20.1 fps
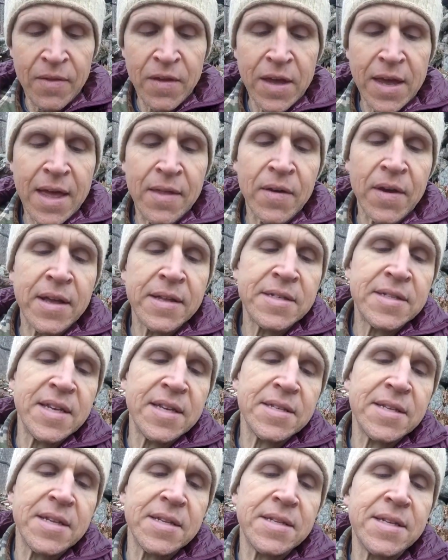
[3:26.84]
again, the
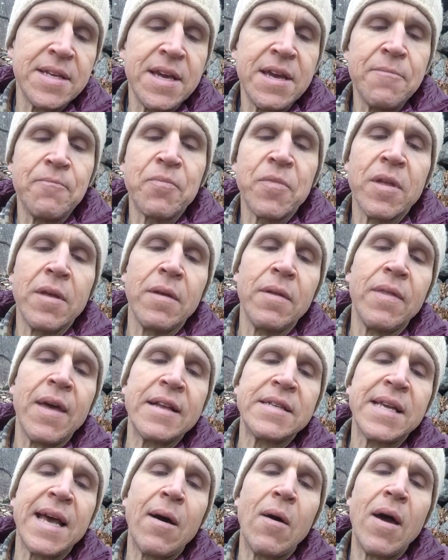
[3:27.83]
consistency,
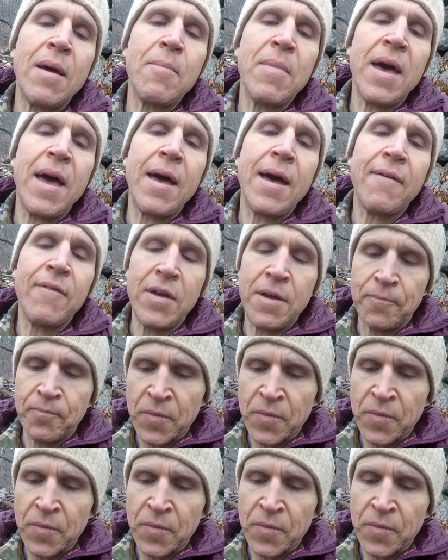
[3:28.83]
that's how I have it.